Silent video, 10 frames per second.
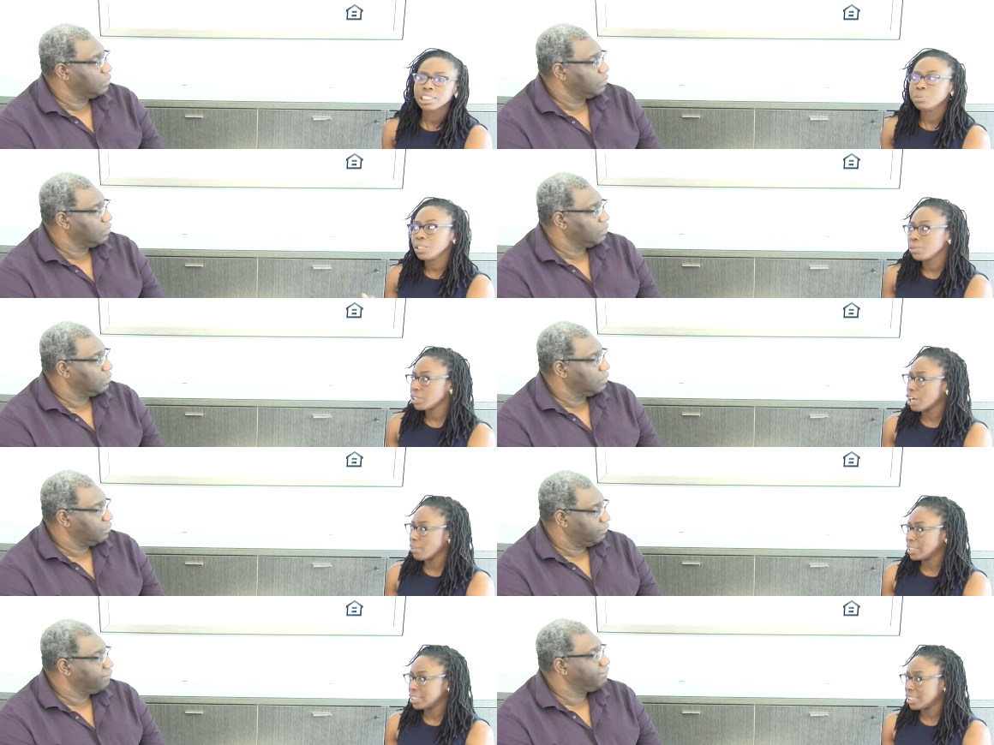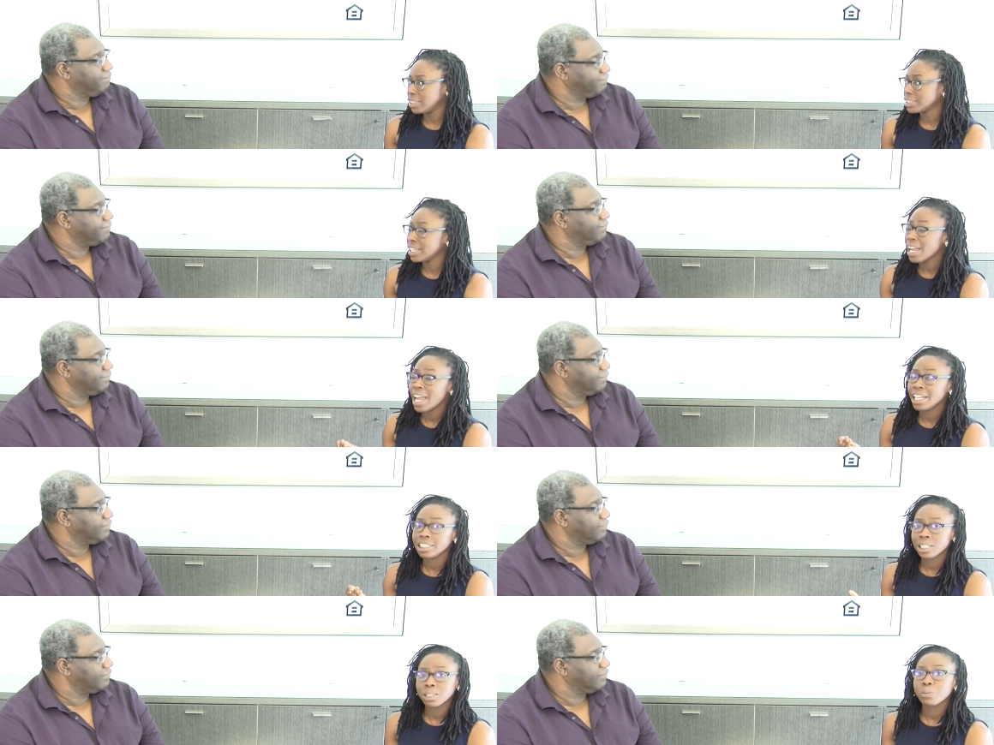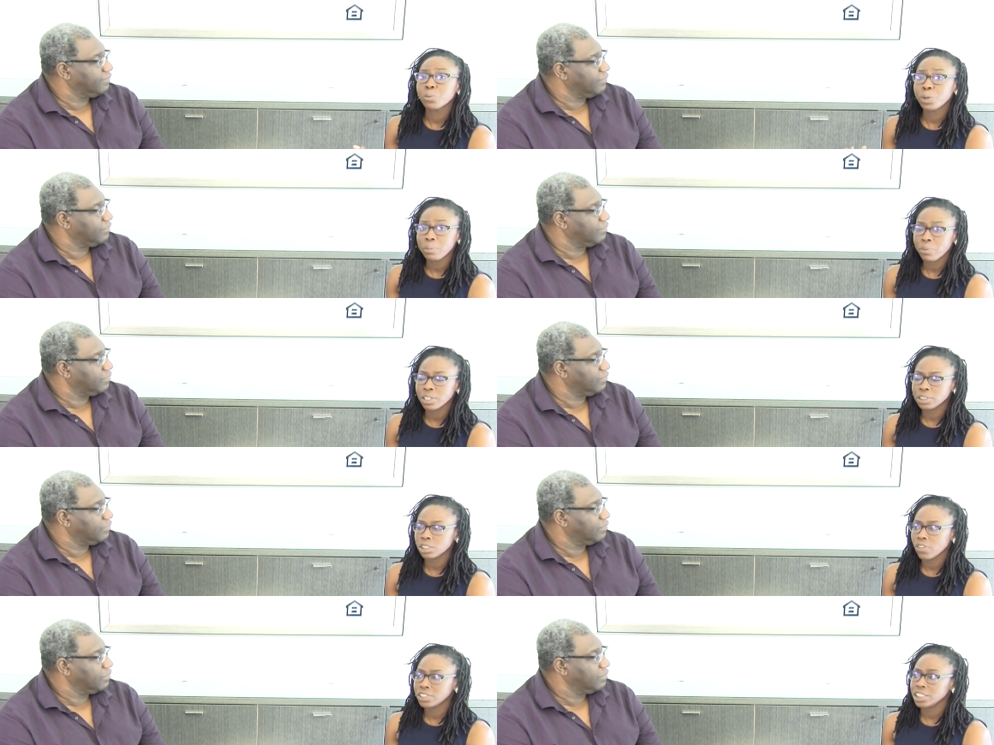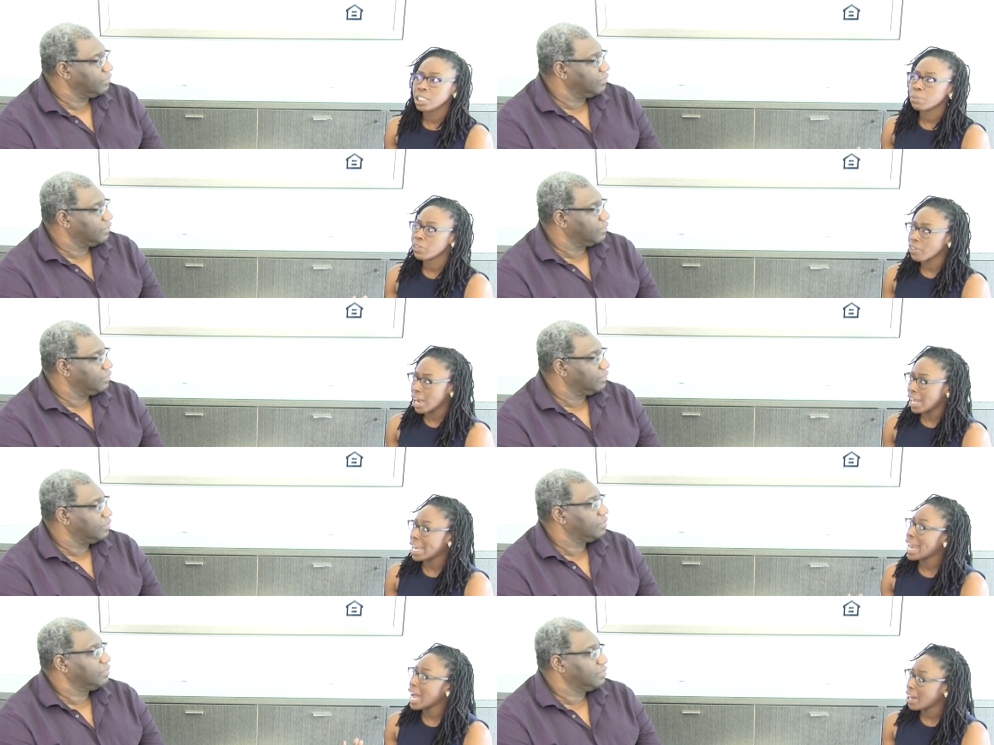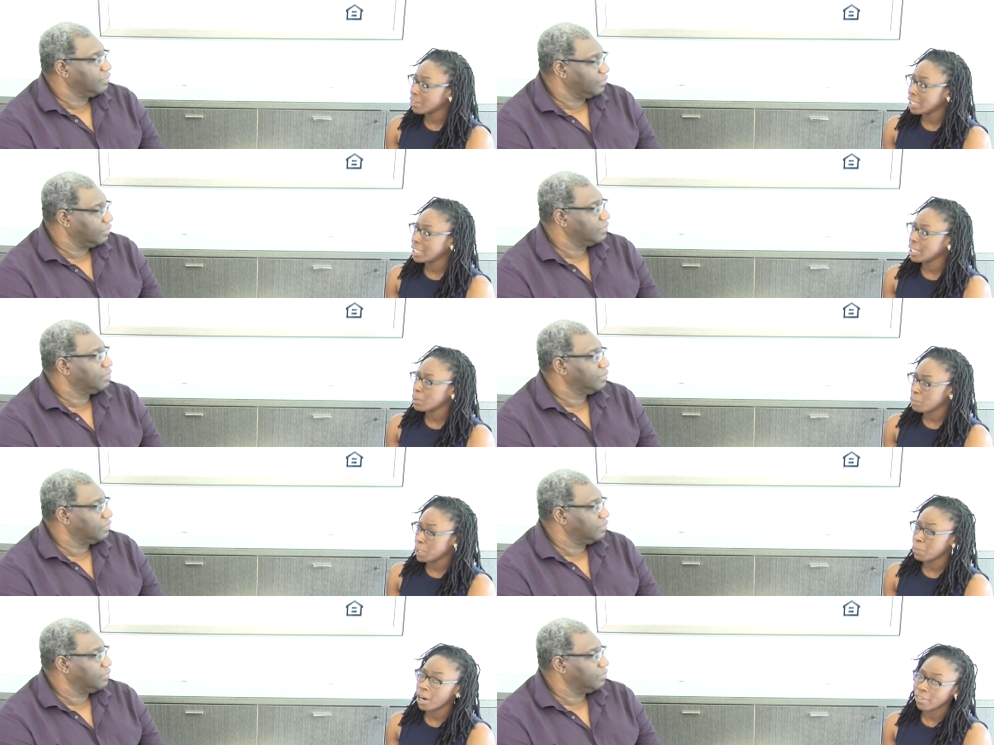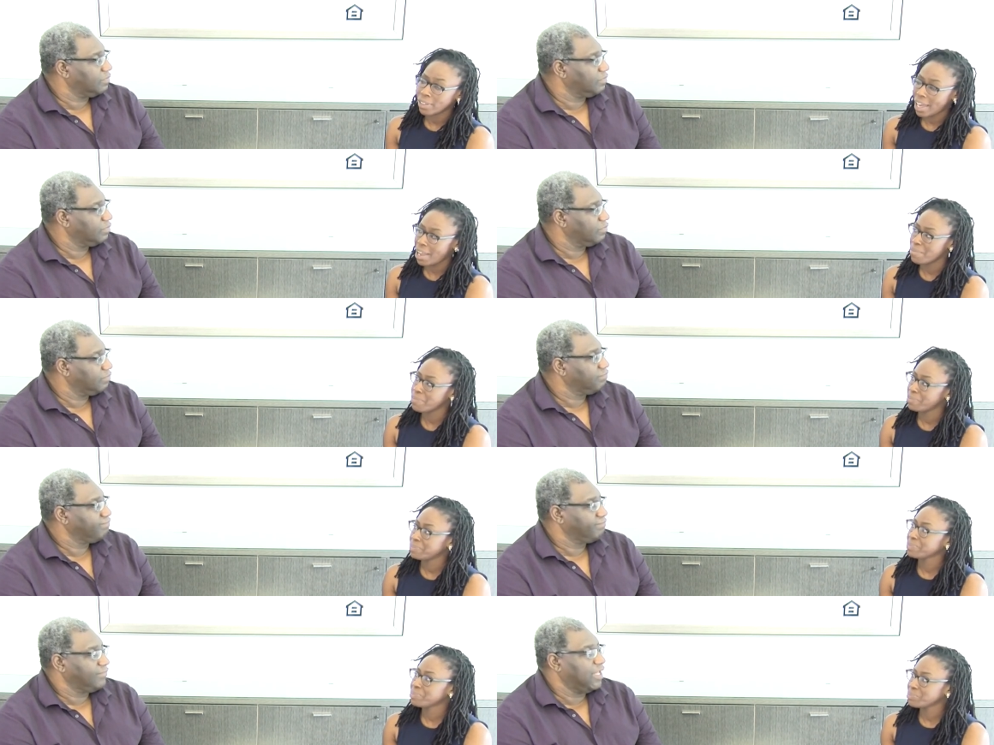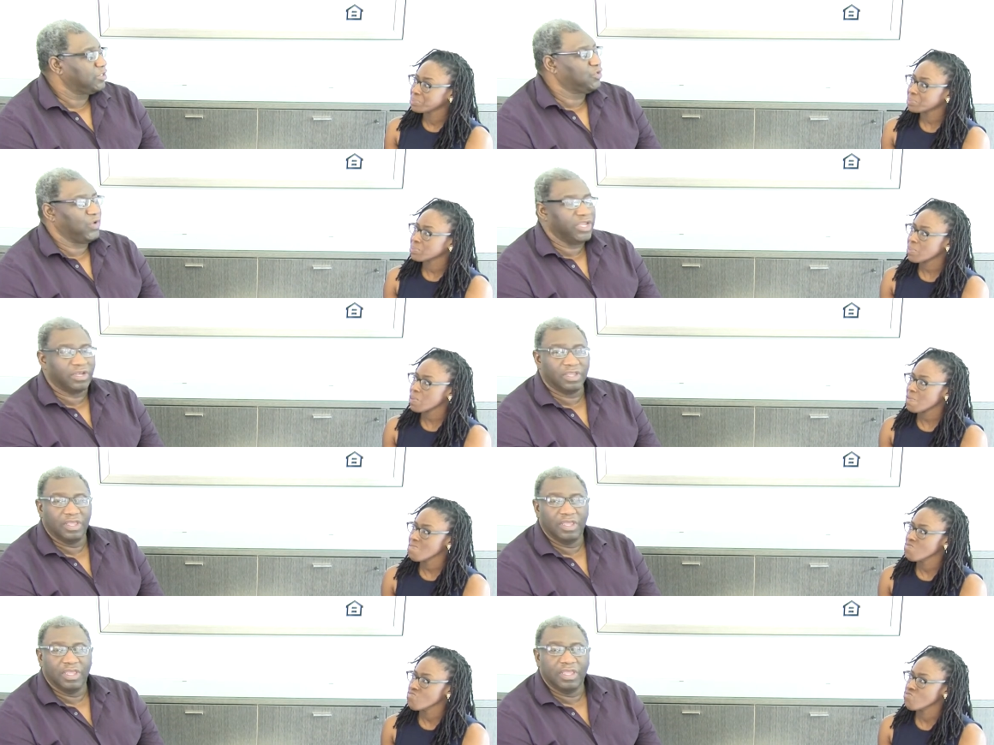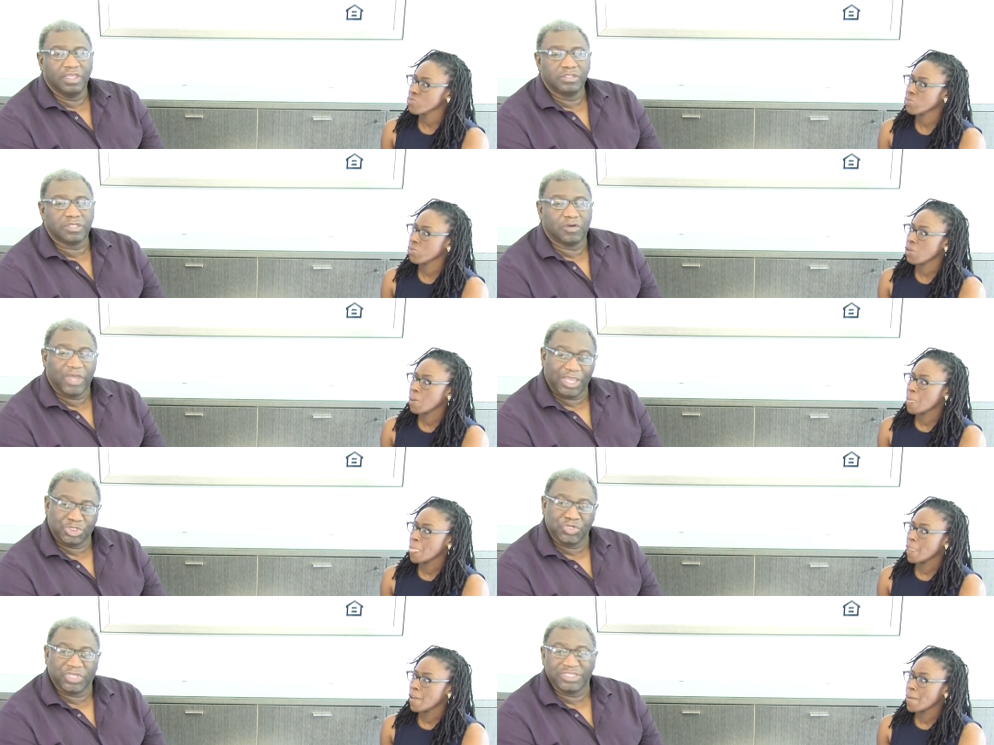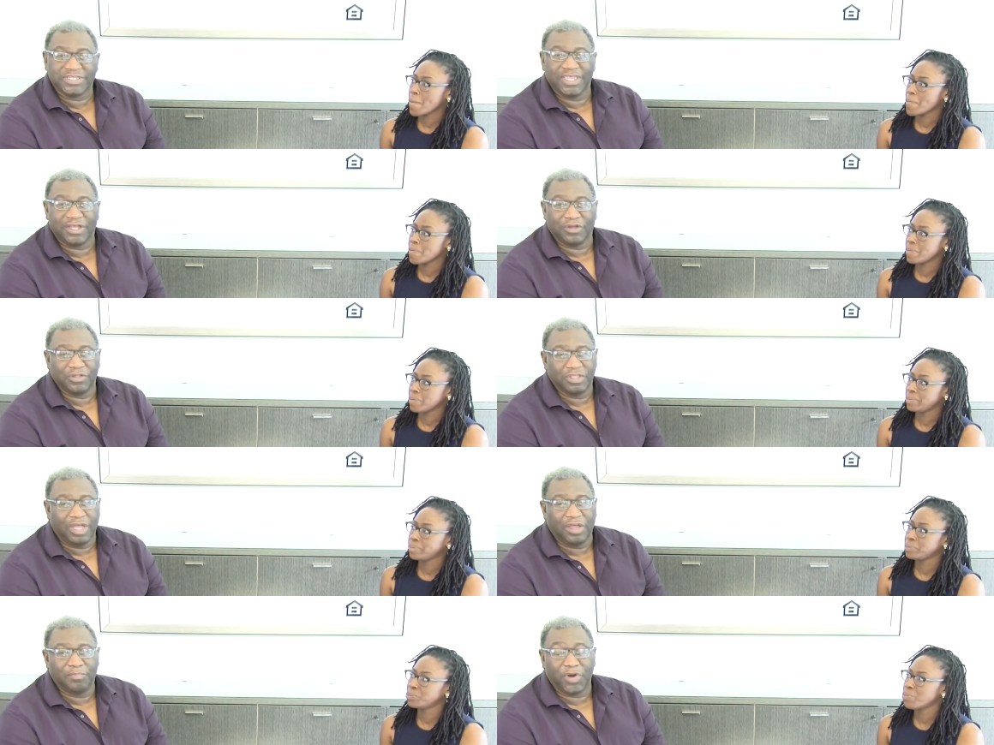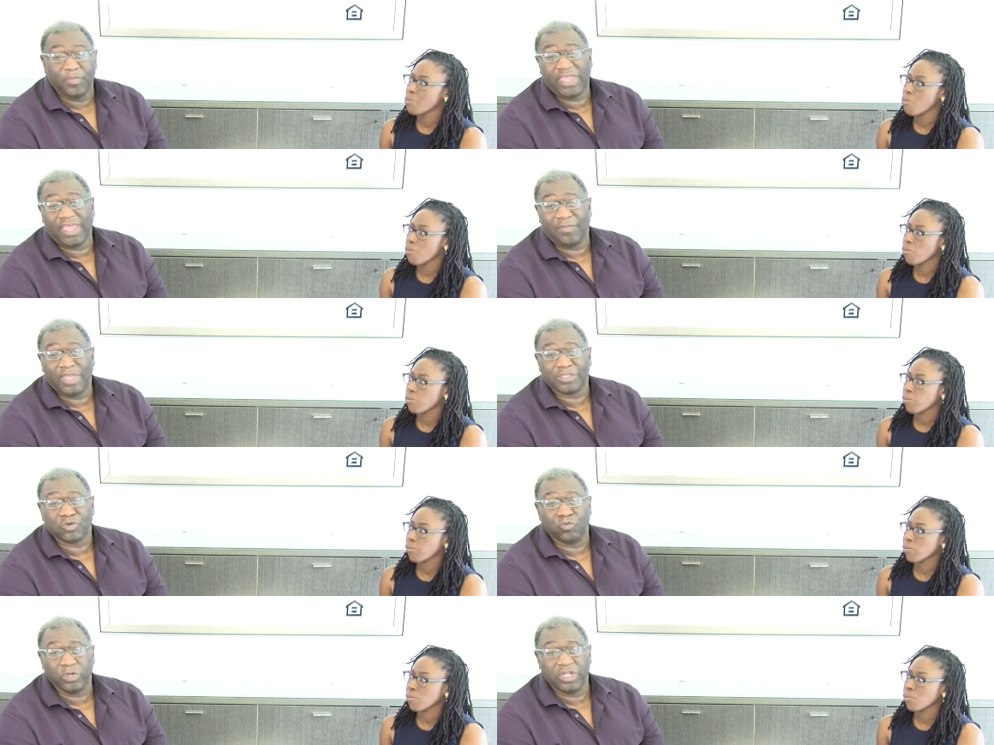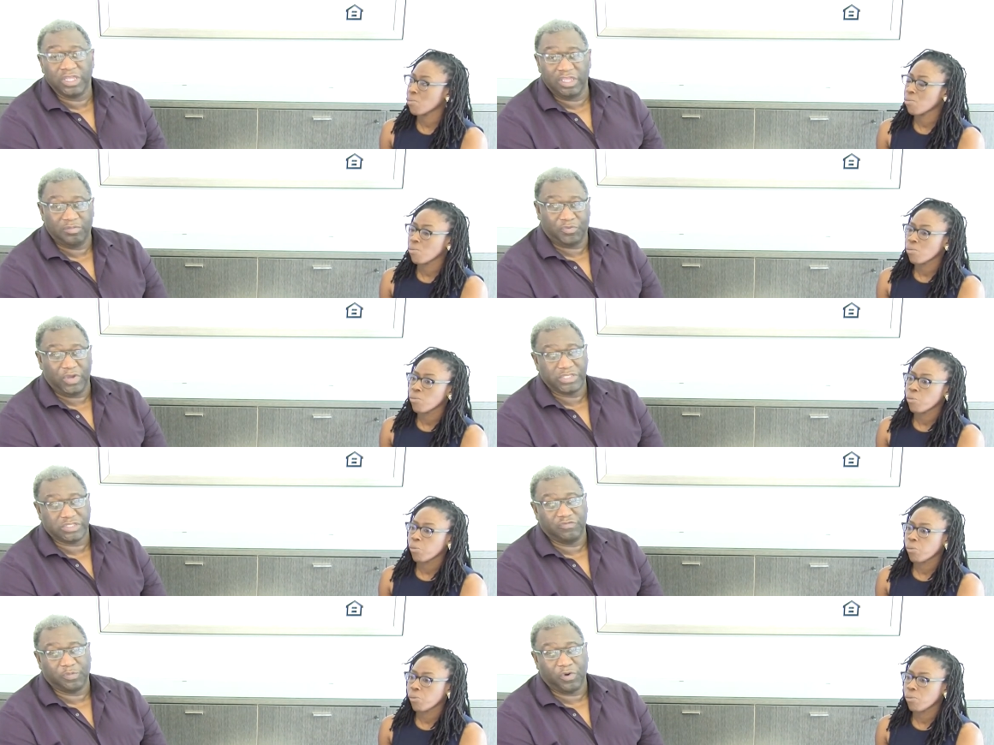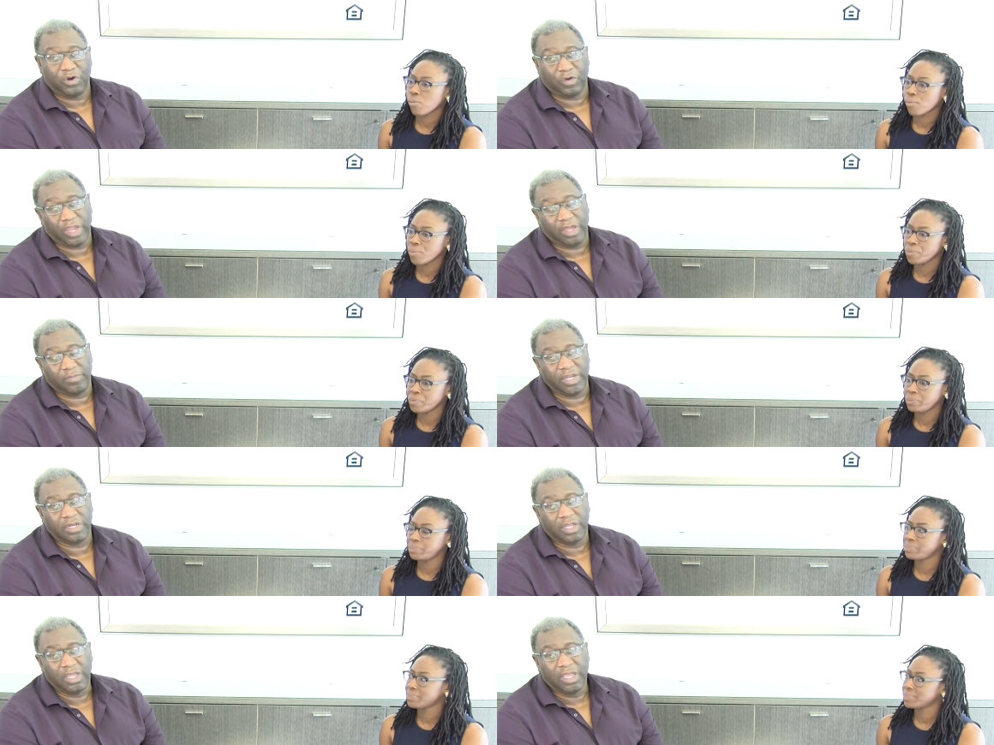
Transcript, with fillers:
Speaker 1: to speak with our residents and tell them what services they provide and how they can be a part of that.
Speaker 2: That's great. So as you can tell, um, Birmingham has a really impressive program and